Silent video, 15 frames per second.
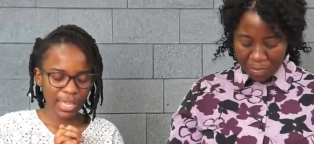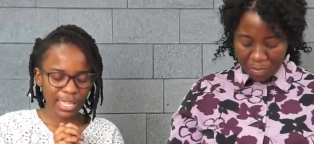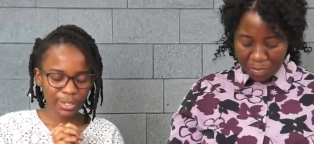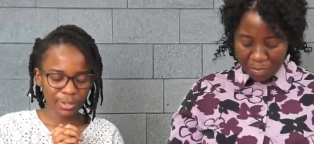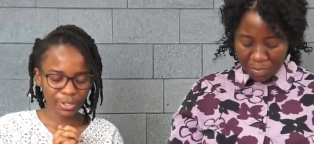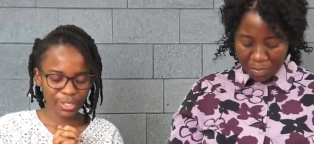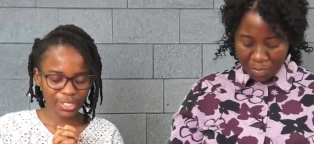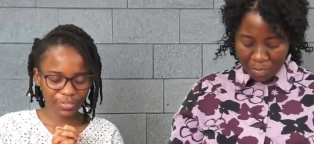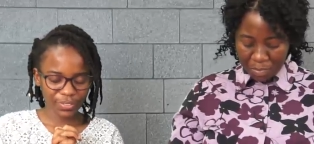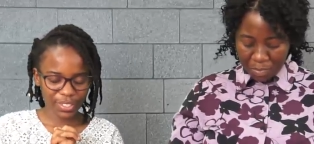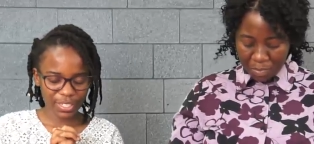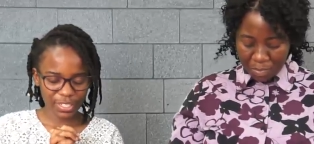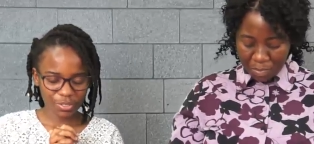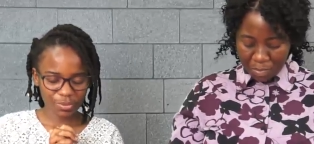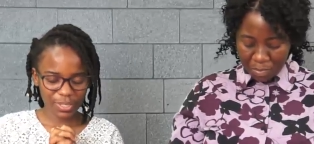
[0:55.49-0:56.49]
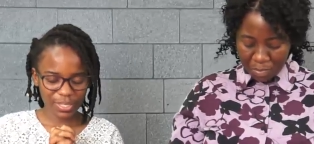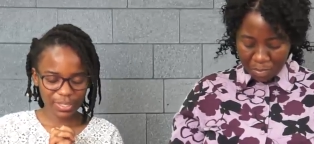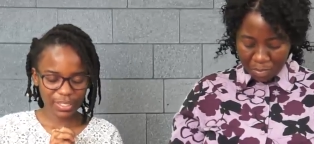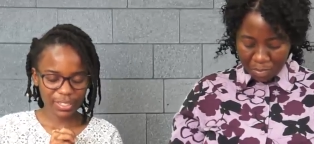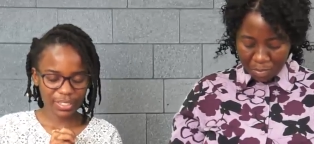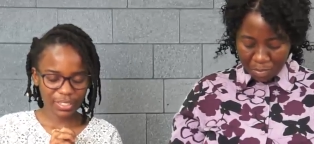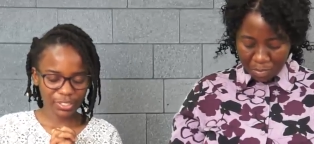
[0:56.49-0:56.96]
Speaker 1: Lord, even as we
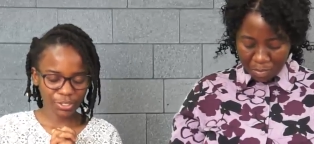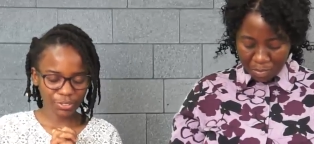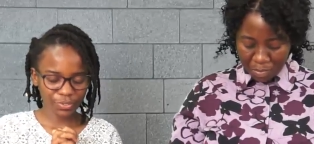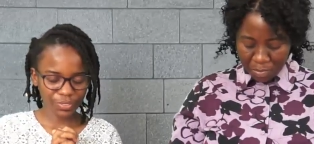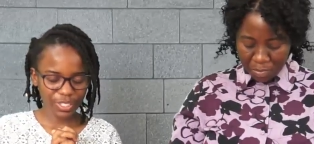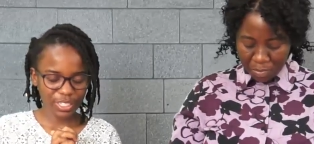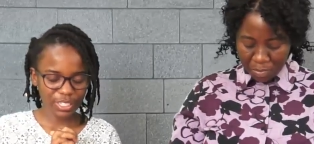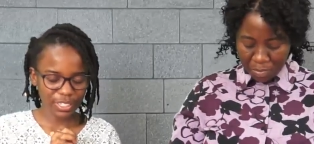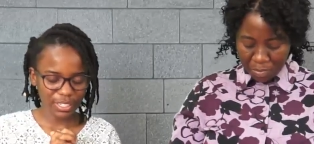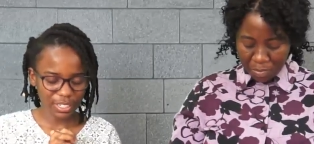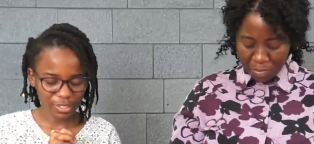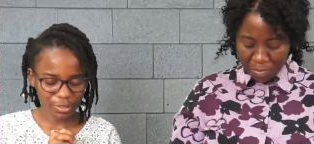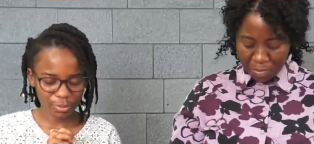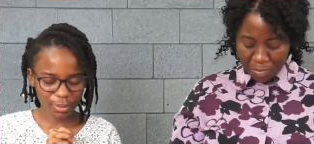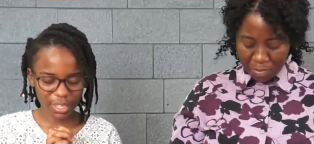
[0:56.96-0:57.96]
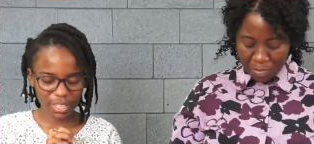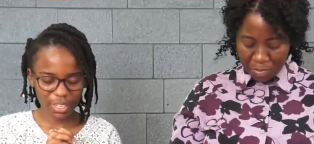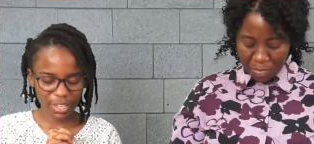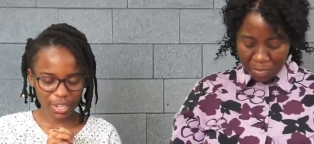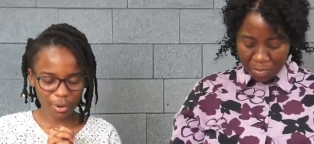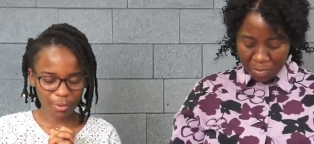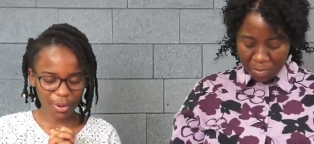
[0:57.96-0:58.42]
sit at your feet and as we
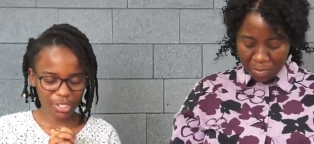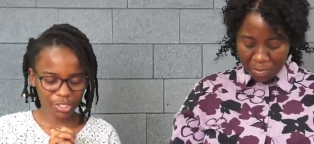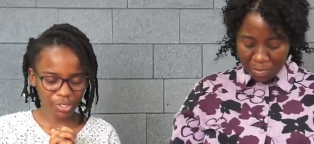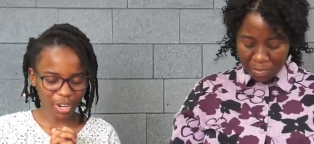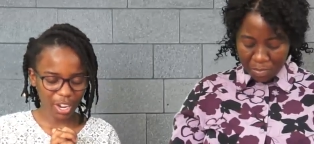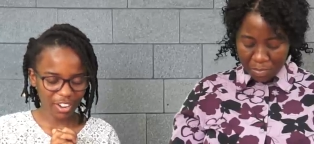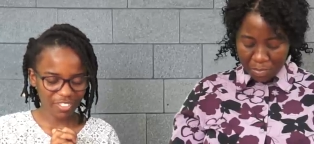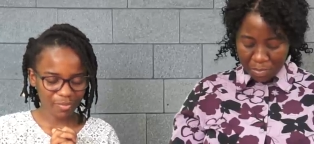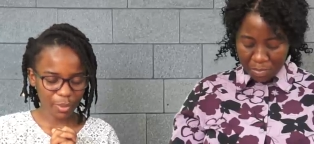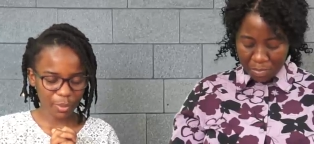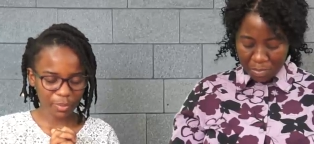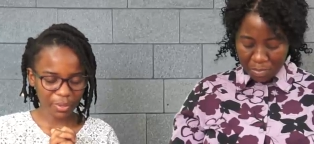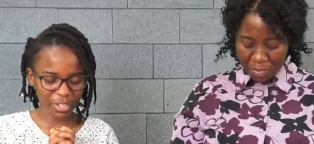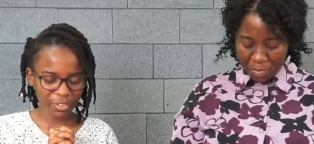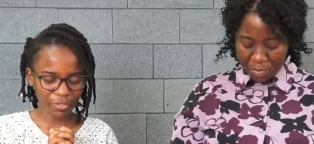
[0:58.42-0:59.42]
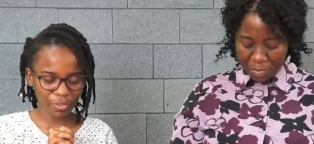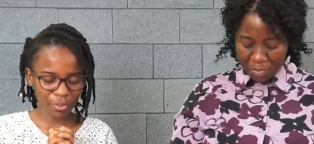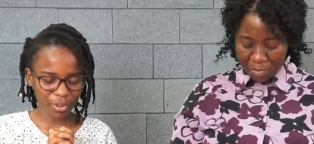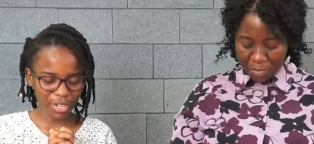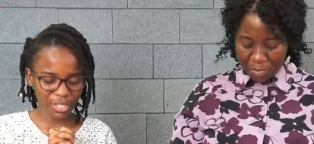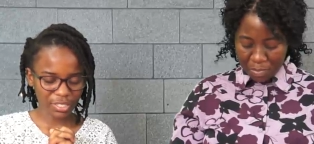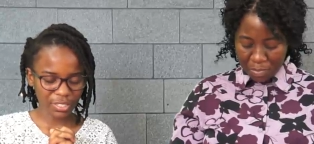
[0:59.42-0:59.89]
hear what you have prepared for
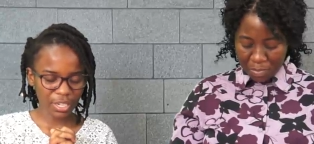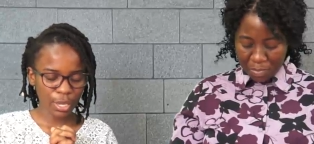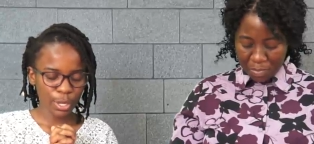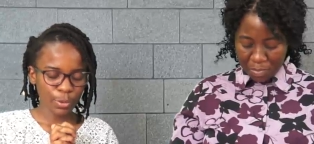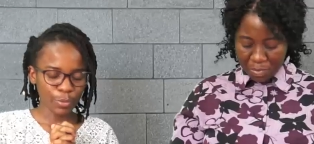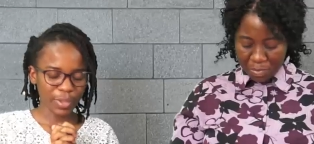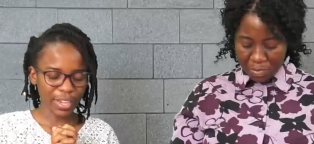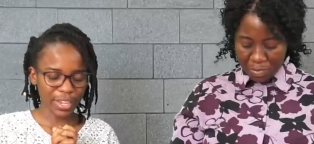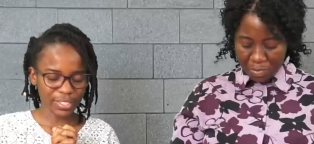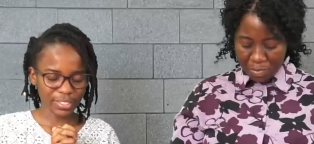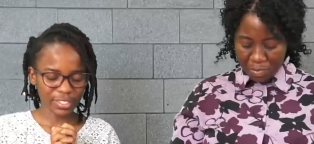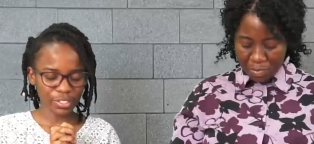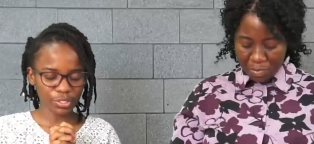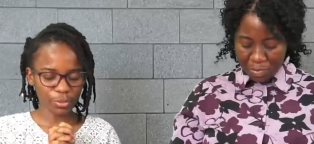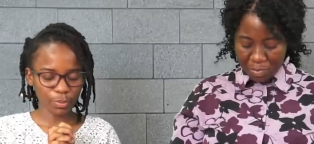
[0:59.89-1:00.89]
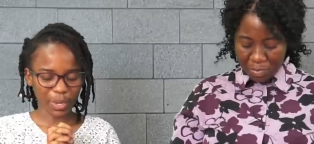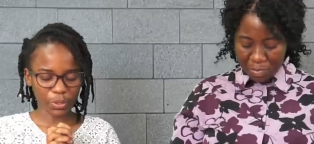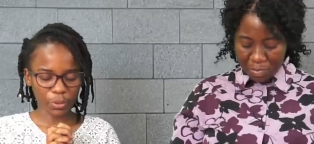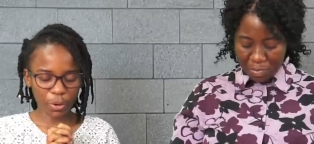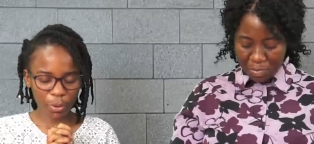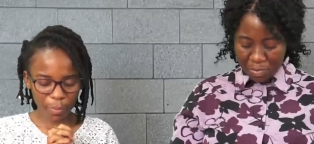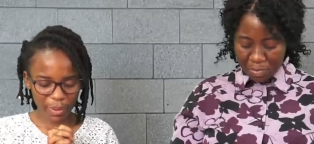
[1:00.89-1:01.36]
us, we ask that you might
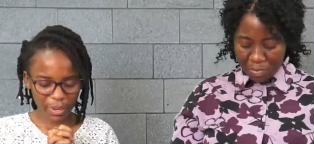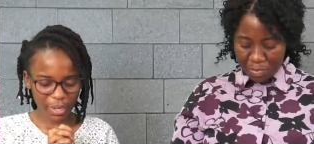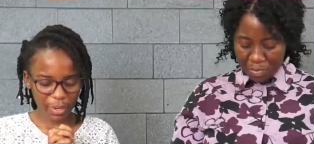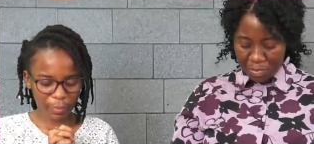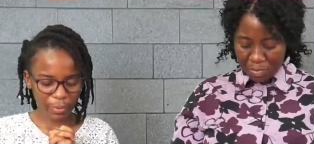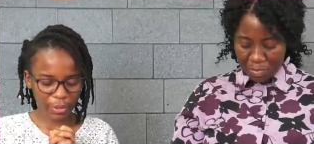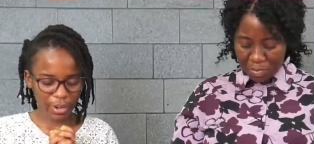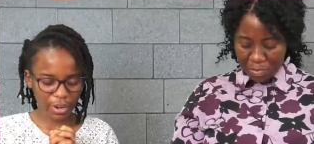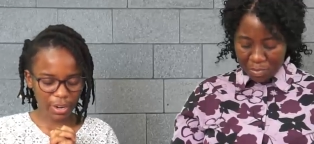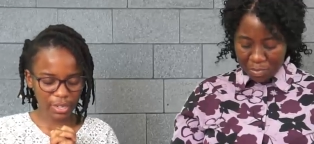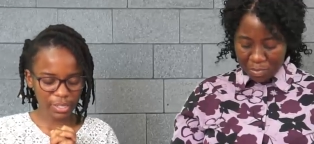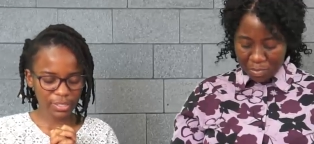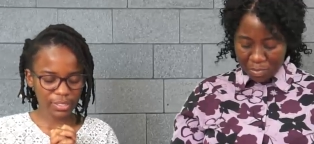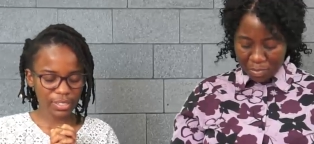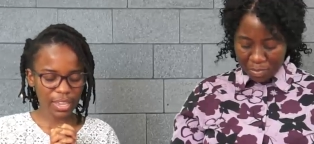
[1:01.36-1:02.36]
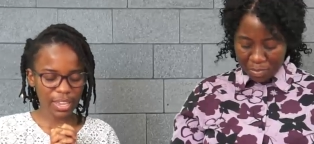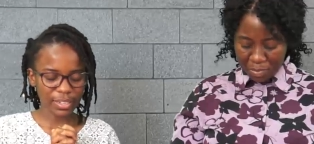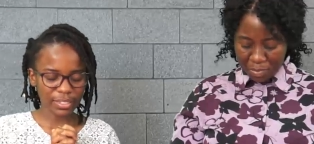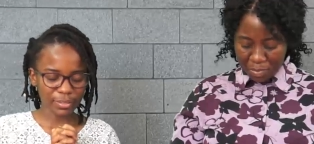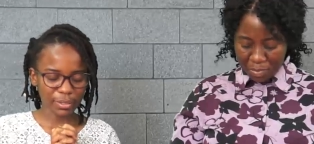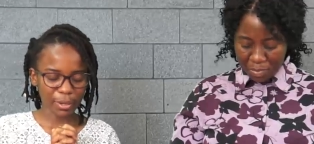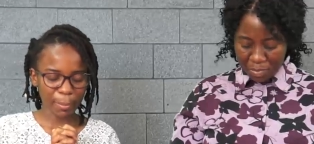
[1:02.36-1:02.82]
open up our hearts
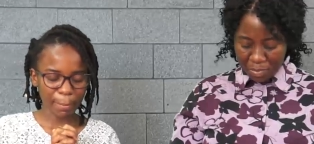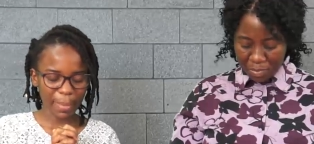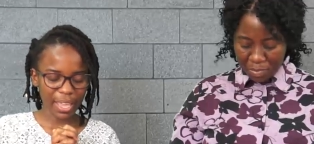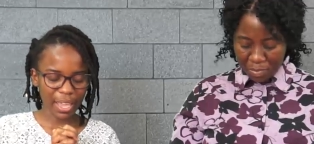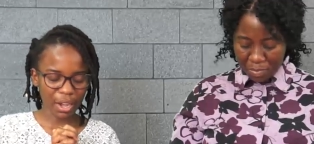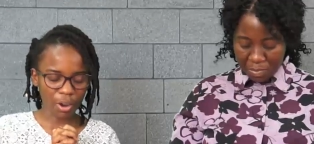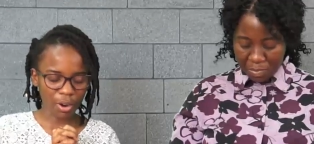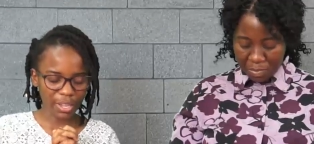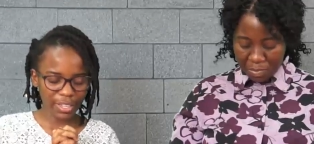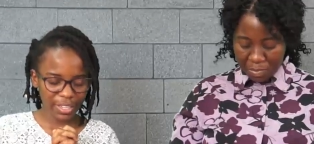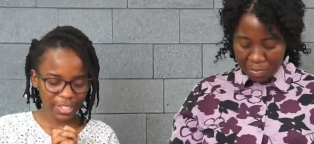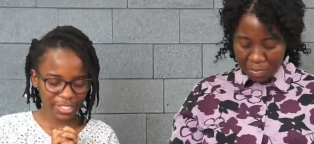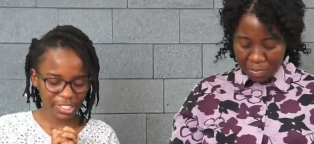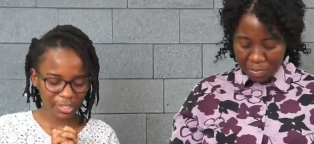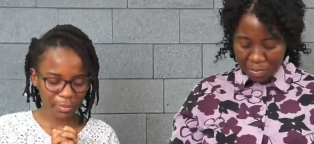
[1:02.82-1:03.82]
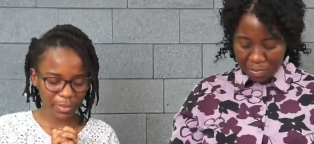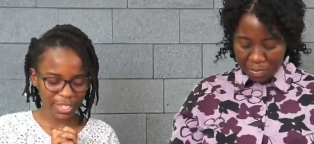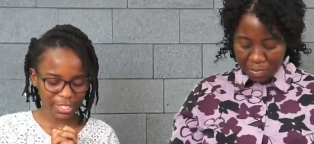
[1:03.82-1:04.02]
and may our ears be